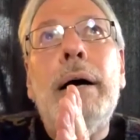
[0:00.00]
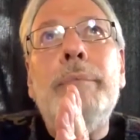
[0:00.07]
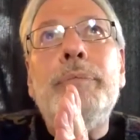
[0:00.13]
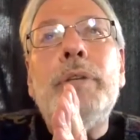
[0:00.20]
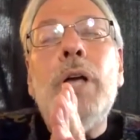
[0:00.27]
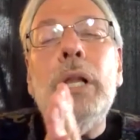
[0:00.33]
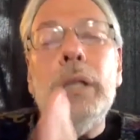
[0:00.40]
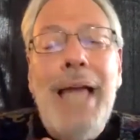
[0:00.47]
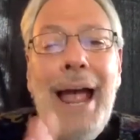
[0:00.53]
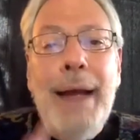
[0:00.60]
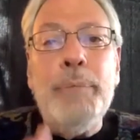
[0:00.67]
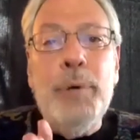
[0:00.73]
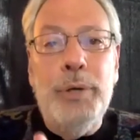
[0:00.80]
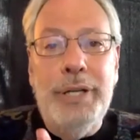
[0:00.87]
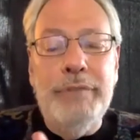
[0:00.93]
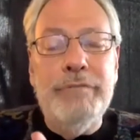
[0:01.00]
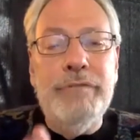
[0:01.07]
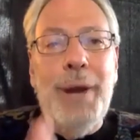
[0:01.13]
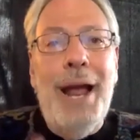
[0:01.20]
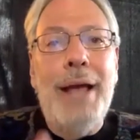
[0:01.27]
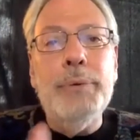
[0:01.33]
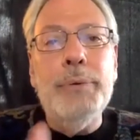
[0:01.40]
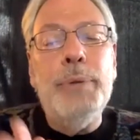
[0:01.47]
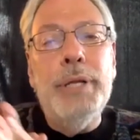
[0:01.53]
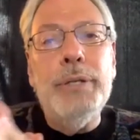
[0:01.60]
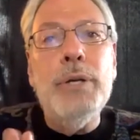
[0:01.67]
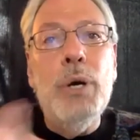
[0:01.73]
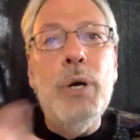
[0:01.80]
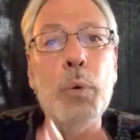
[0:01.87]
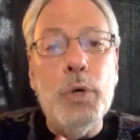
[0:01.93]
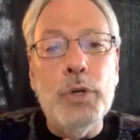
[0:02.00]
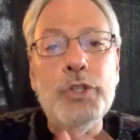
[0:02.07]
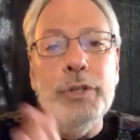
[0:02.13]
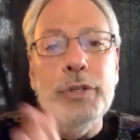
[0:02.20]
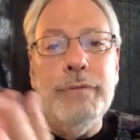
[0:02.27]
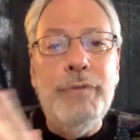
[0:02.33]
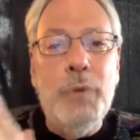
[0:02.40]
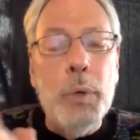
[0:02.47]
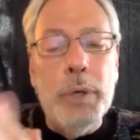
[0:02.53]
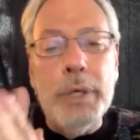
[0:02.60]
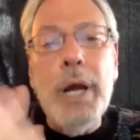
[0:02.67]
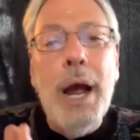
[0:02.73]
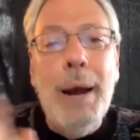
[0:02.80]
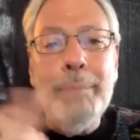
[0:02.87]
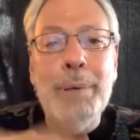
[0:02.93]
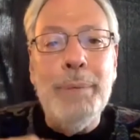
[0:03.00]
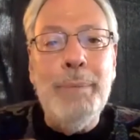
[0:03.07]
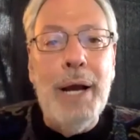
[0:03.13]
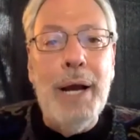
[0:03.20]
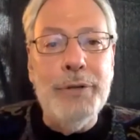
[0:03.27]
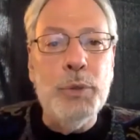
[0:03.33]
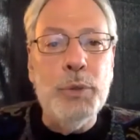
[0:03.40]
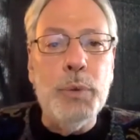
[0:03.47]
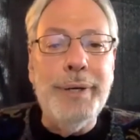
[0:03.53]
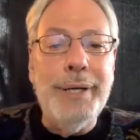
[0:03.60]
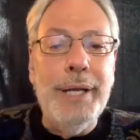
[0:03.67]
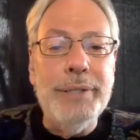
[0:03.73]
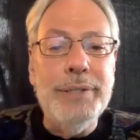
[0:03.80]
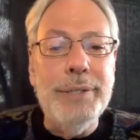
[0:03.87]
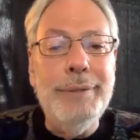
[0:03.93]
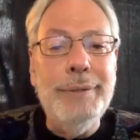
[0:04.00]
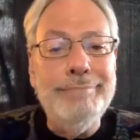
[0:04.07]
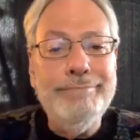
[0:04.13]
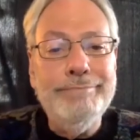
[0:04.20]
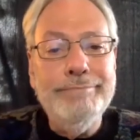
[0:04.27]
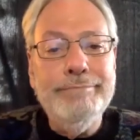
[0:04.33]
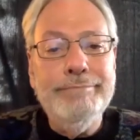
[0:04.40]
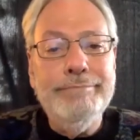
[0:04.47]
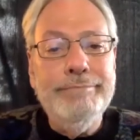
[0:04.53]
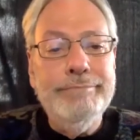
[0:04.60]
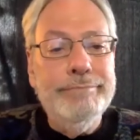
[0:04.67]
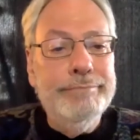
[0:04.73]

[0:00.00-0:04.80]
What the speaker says: collaborative rather than coercive or compromise oriented.